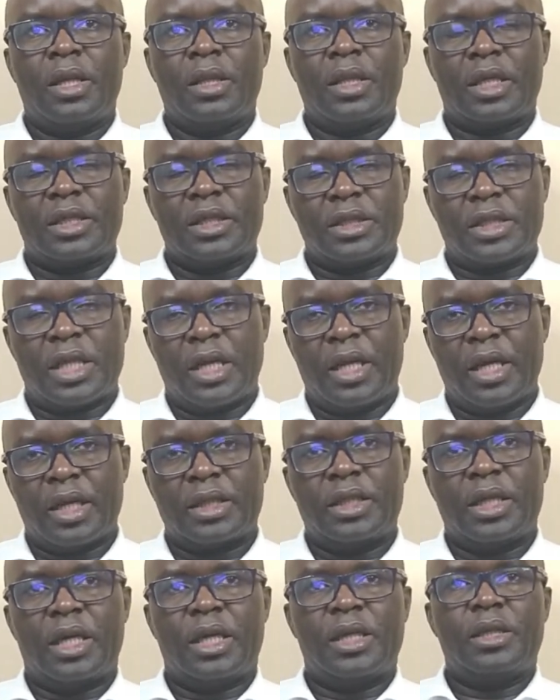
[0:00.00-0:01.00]
that is
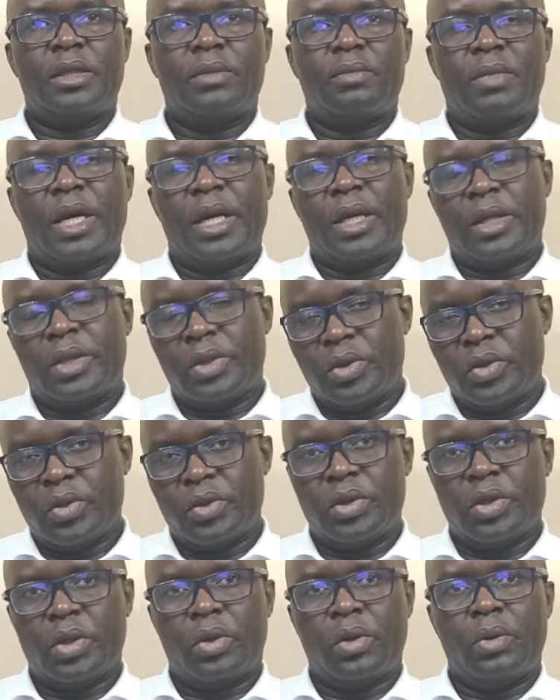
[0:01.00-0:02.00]
elected by
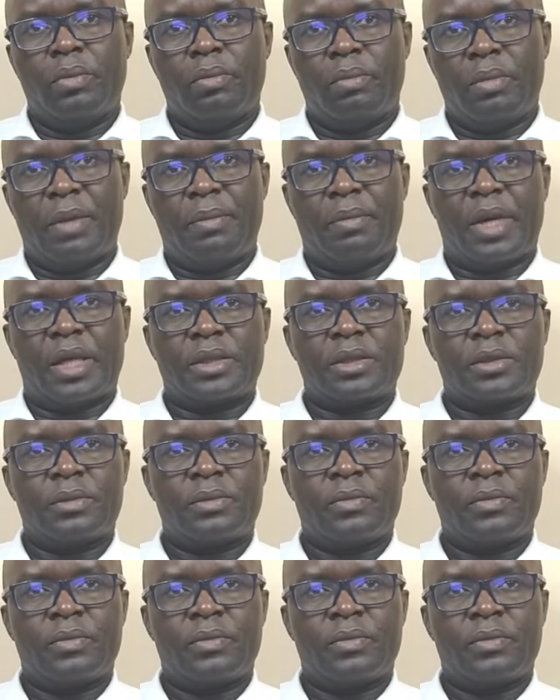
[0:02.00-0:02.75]
union members.